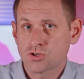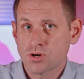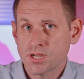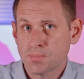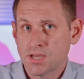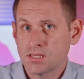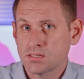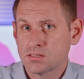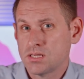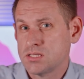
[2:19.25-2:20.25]

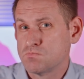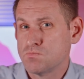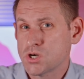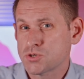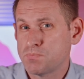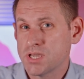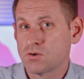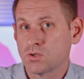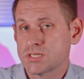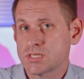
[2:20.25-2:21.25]
trackpad is much
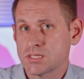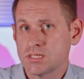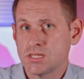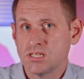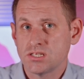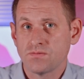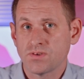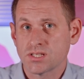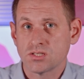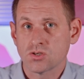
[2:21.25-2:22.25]
bigger on the 16-inch. In
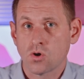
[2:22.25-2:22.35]
fact, it's